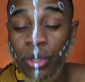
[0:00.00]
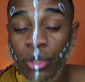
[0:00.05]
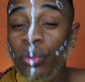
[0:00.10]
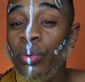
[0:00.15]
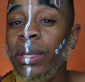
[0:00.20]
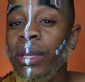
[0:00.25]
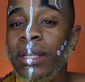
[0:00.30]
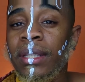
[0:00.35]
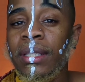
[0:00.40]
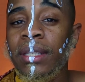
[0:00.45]

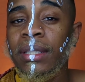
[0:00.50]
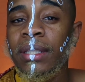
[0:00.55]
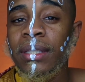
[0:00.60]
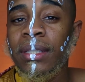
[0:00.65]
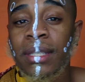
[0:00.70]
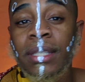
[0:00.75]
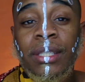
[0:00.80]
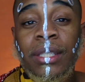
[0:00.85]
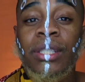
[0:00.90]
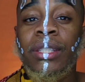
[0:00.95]
you get to,
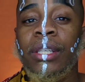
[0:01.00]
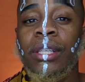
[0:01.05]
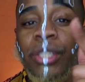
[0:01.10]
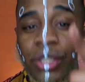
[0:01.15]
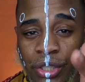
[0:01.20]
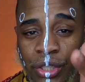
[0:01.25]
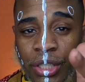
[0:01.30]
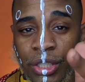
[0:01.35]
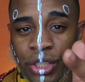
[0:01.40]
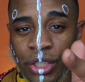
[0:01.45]

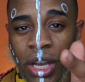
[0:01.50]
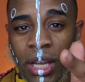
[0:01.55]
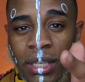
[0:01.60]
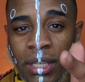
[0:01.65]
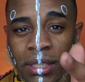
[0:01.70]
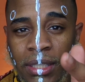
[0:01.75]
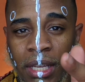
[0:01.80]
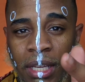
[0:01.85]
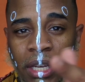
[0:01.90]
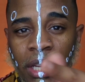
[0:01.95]

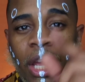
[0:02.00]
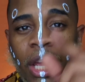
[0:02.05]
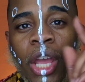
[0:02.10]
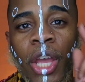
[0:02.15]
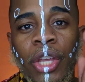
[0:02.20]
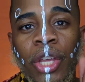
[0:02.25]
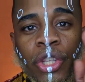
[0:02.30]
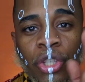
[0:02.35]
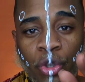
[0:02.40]
T'Challa said it.